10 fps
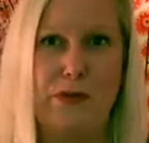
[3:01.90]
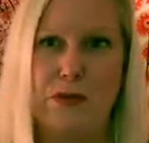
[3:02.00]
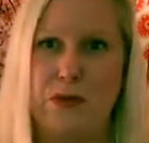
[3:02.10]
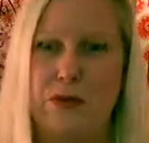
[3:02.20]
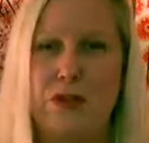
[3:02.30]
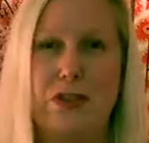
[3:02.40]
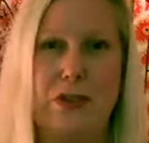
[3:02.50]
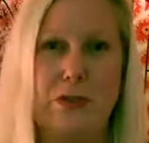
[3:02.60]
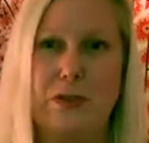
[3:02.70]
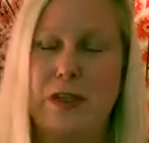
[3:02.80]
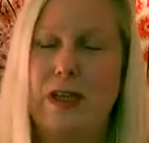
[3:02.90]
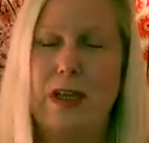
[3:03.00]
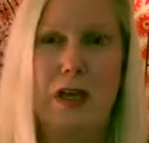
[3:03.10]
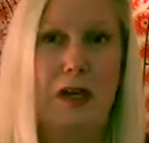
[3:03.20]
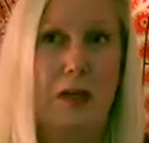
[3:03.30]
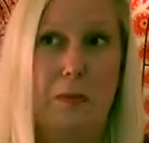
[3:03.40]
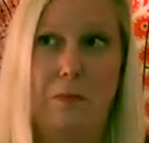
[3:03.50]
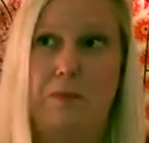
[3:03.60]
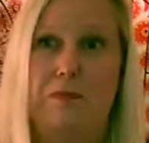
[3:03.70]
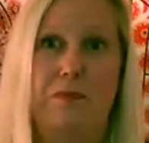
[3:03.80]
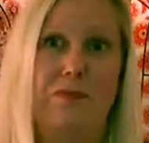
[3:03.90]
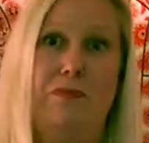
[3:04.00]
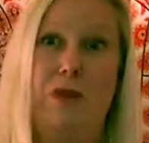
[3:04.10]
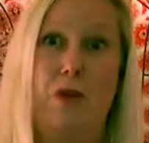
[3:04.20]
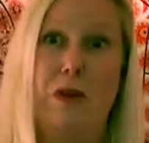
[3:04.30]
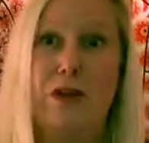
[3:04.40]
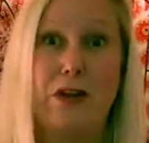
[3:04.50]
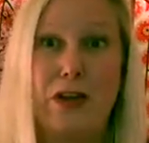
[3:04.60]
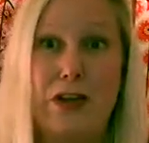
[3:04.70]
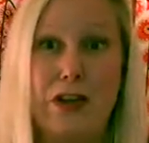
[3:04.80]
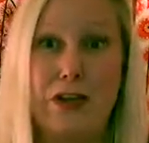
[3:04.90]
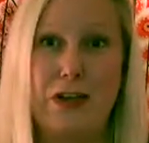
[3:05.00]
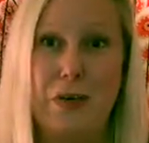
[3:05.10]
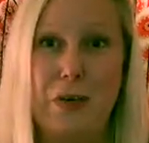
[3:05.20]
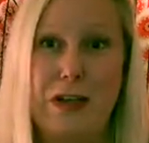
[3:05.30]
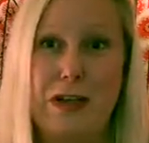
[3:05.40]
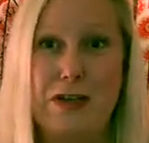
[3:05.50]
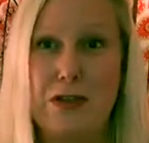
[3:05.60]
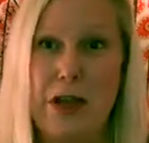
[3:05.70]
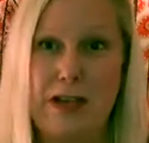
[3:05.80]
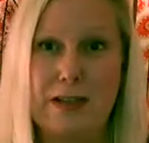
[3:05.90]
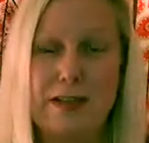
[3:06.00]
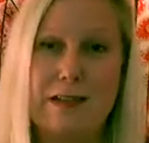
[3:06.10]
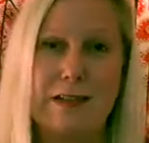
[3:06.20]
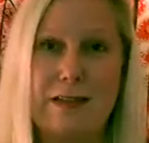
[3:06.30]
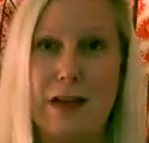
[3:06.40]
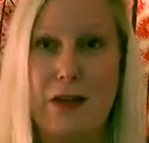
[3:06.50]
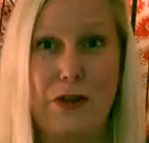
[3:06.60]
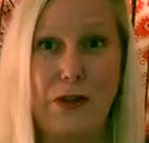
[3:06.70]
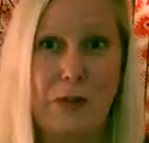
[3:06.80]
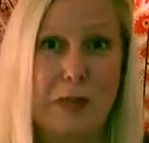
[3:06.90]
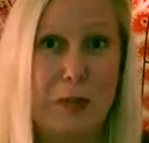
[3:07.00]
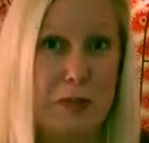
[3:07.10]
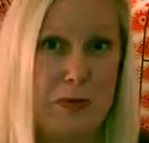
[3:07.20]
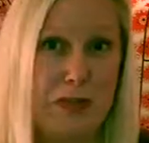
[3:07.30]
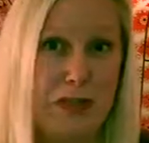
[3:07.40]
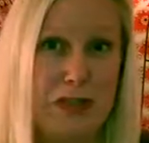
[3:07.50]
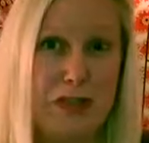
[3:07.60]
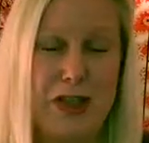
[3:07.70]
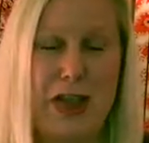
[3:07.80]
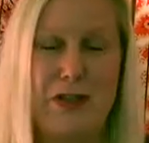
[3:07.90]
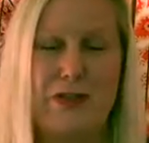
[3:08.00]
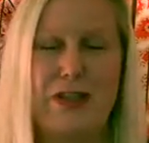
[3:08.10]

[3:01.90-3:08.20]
years old, you want to look good. You want to attract other people into your life.